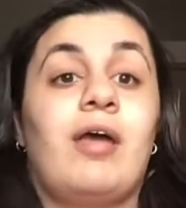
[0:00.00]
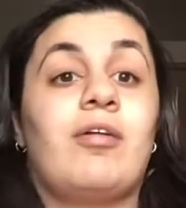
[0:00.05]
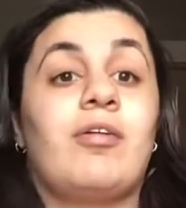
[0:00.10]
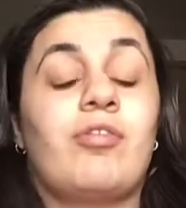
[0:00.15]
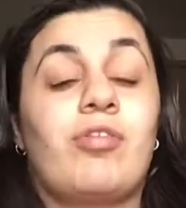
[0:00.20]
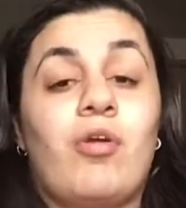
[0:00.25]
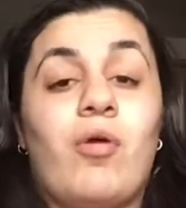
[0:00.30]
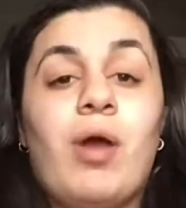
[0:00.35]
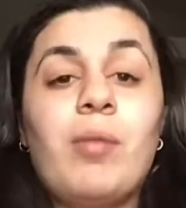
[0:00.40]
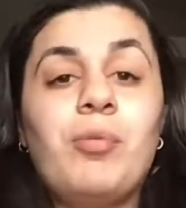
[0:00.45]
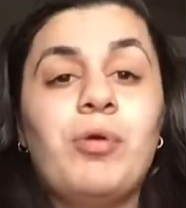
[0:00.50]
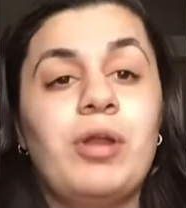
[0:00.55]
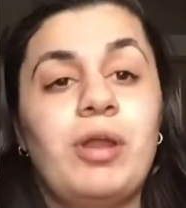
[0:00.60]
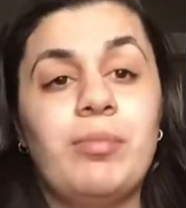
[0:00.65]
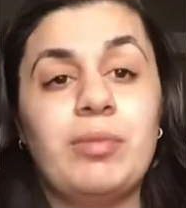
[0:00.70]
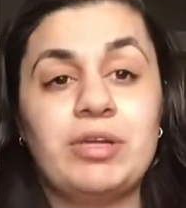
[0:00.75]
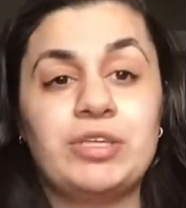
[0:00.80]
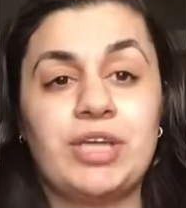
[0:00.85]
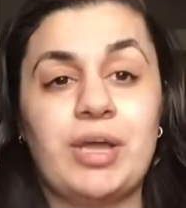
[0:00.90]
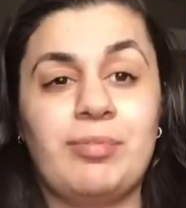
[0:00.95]
so I'm pretty
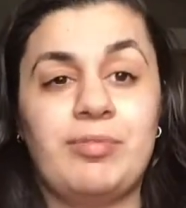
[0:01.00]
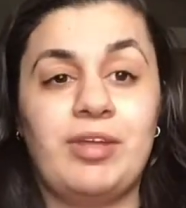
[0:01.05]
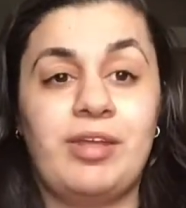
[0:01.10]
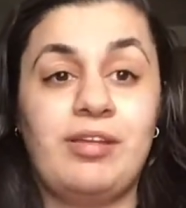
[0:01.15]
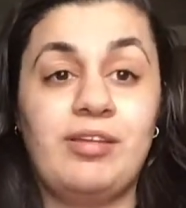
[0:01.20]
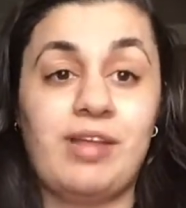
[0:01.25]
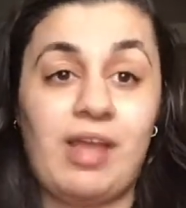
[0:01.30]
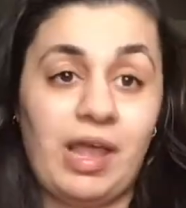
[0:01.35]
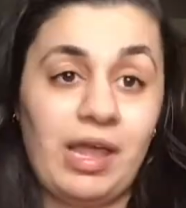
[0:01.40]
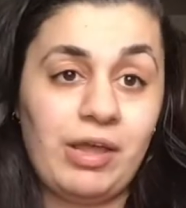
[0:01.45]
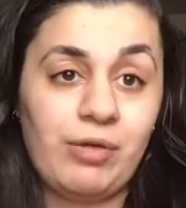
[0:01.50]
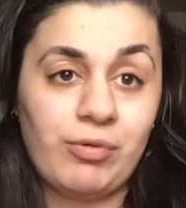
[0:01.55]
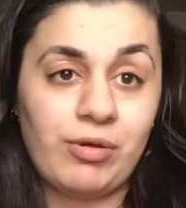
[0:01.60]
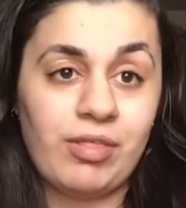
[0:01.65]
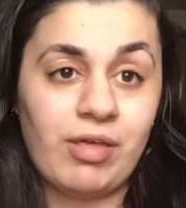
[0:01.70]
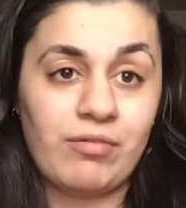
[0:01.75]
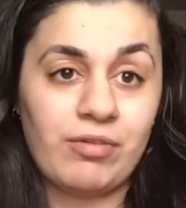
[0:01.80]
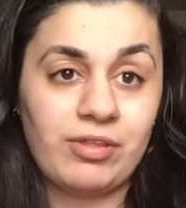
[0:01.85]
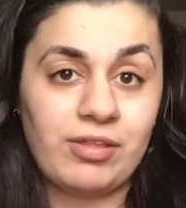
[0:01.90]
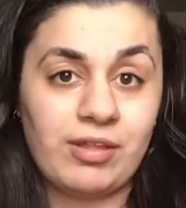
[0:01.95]
much up to date
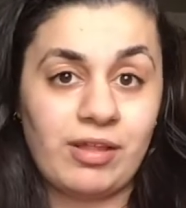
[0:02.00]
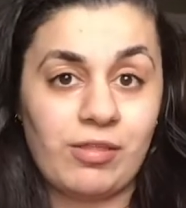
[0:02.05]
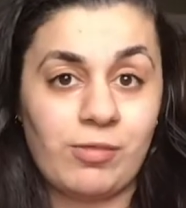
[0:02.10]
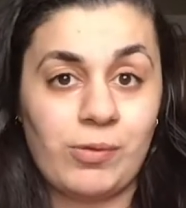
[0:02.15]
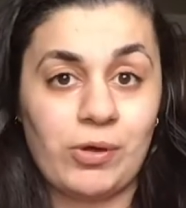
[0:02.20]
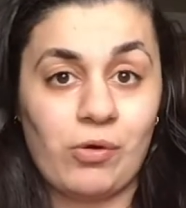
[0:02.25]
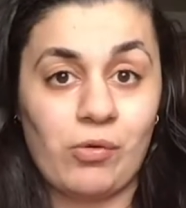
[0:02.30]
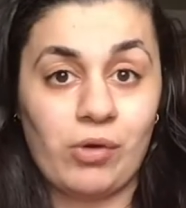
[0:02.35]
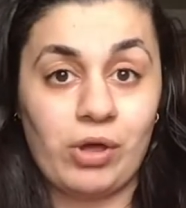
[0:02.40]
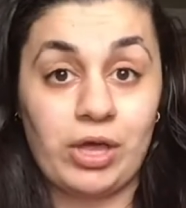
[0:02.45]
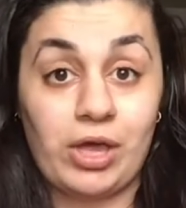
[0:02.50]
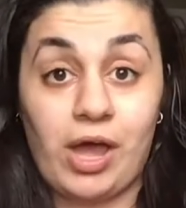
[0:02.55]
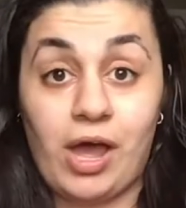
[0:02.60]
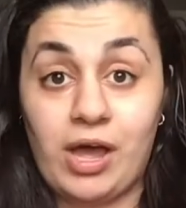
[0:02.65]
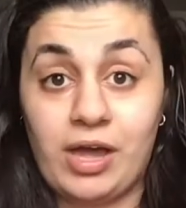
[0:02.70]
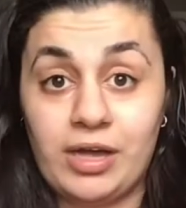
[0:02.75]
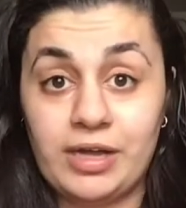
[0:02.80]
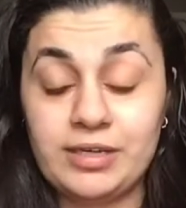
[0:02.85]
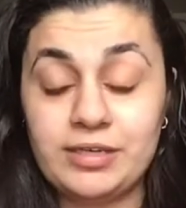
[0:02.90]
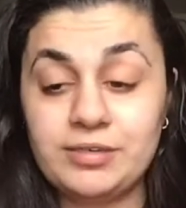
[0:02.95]
with everything that's been going
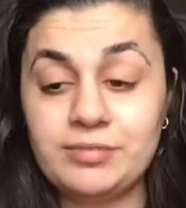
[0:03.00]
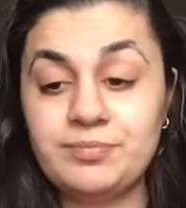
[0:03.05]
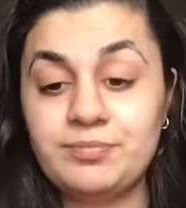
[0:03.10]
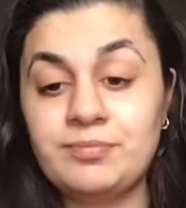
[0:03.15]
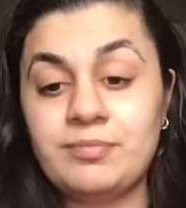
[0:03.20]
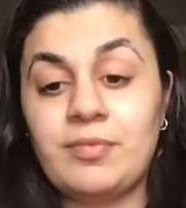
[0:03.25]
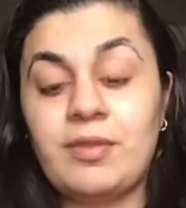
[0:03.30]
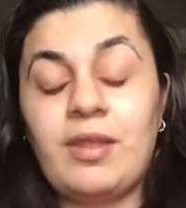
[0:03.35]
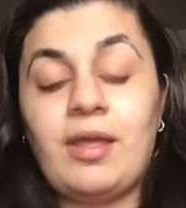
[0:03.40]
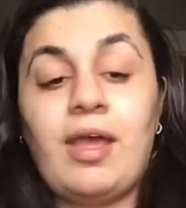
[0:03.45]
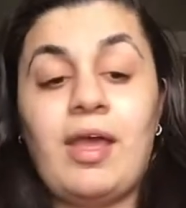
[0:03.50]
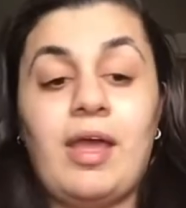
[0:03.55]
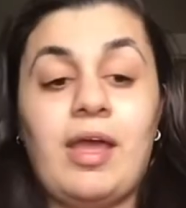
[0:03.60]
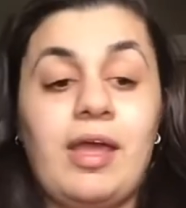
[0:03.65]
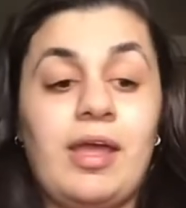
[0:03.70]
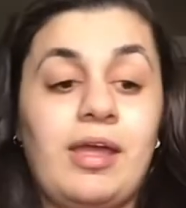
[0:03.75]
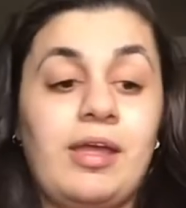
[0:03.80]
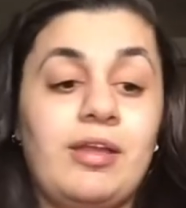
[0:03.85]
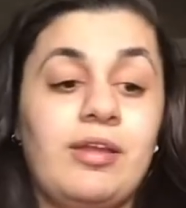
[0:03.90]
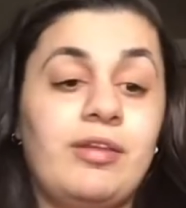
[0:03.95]
on,
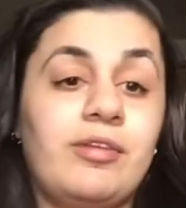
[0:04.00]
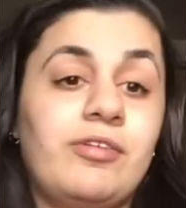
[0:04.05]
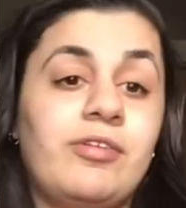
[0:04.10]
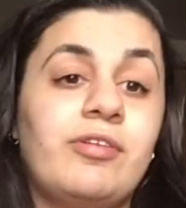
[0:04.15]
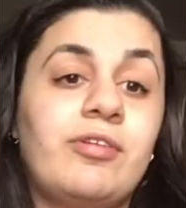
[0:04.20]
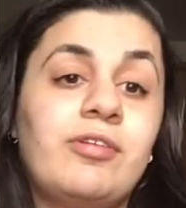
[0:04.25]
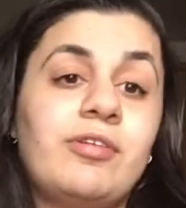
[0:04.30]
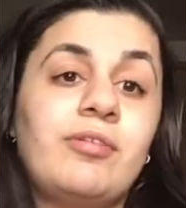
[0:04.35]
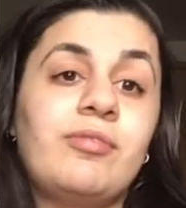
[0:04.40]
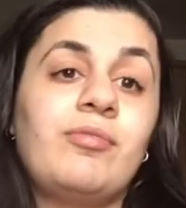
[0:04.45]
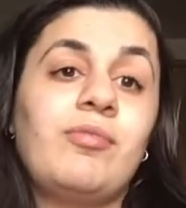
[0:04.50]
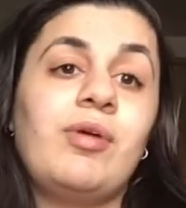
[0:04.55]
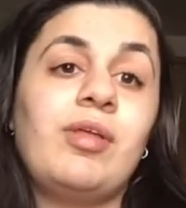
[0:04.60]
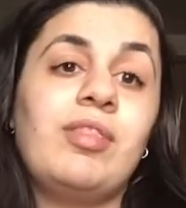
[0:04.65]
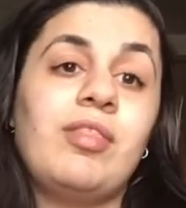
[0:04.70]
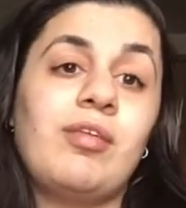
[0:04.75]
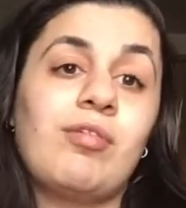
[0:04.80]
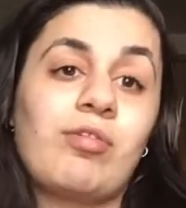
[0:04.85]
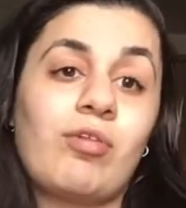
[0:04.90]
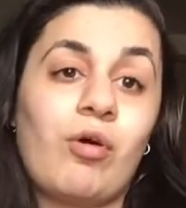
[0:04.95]
and
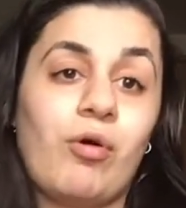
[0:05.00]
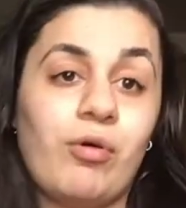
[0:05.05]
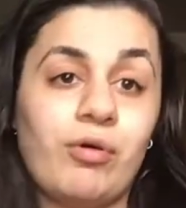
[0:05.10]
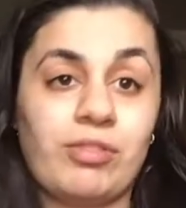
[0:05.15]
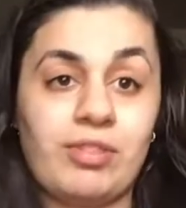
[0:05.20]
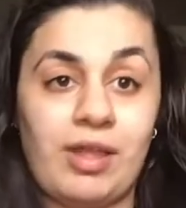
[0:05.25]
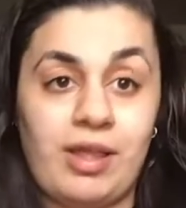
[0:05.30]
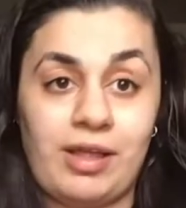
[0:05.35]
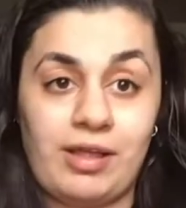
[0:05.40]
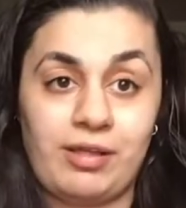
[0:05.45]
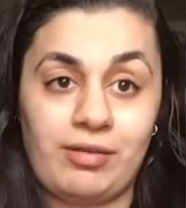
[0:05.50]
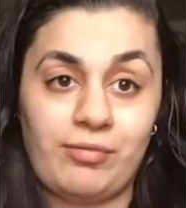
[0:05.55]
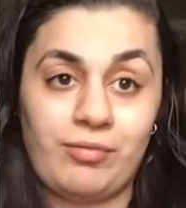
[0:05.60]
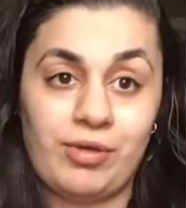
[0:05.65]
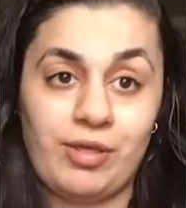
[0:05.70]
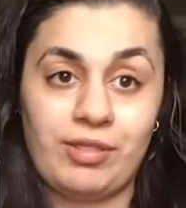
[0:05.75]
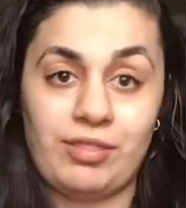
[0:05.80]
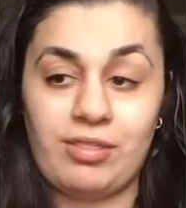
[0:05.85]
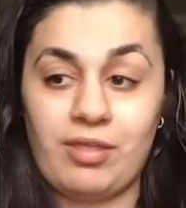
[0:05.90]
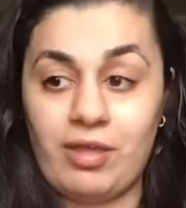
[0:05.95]
with this whole thing
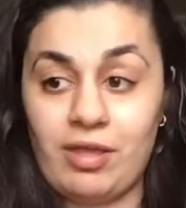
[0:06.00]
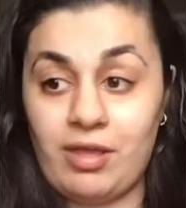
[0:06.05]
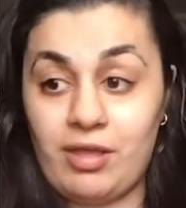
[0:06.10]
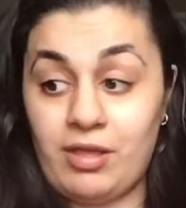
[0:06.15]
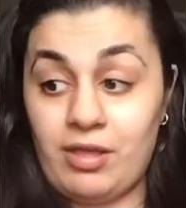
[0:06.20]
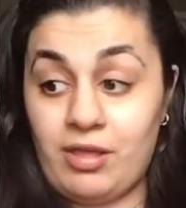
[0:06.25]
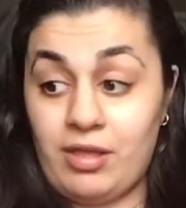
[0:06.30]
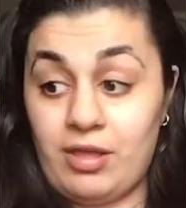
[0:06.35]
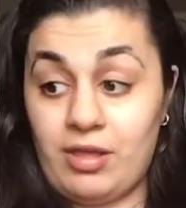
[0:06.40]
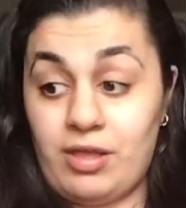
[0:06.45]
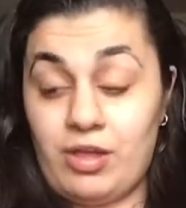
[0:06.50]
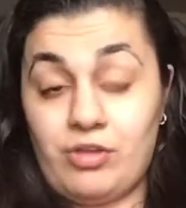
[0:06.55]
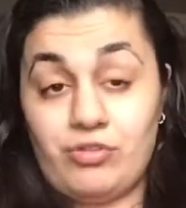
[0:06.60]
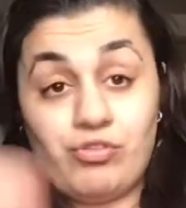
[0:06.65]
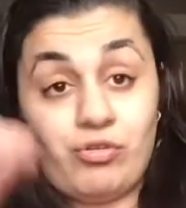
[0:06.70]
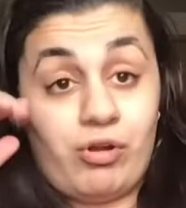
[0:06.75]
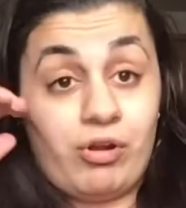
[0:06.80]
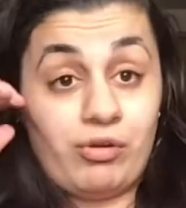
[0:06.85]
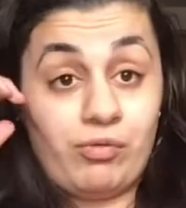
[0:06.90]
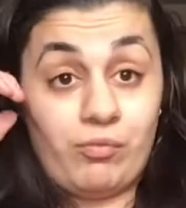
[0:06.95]
with
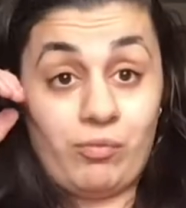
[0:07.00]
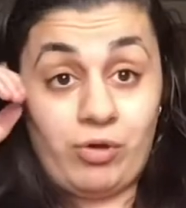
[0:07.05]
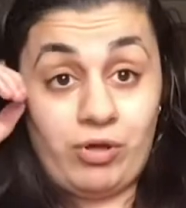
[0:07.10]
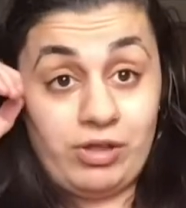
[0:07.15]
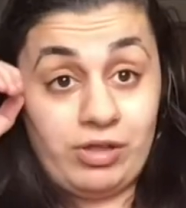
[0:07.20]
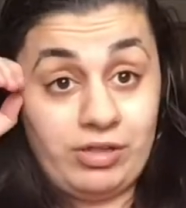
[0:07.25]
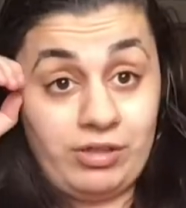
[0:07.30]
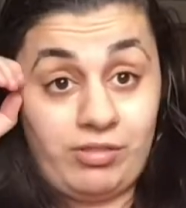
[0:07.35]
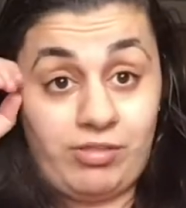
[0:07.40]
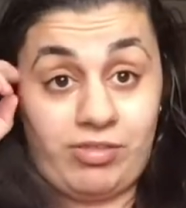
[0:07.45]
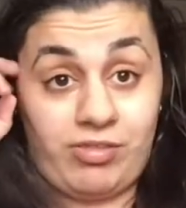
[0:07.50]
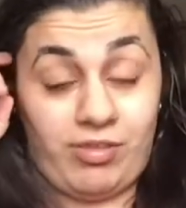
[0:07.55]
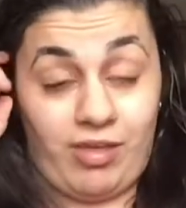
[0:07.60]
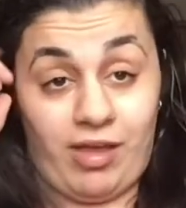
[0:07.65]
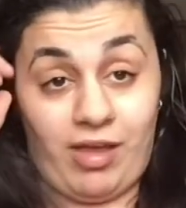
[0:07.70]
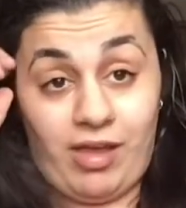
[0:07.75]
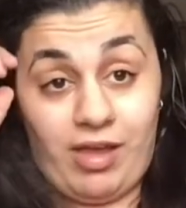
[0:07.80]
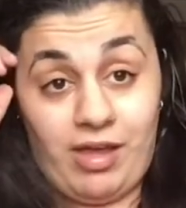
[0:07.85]
Jordyn Woods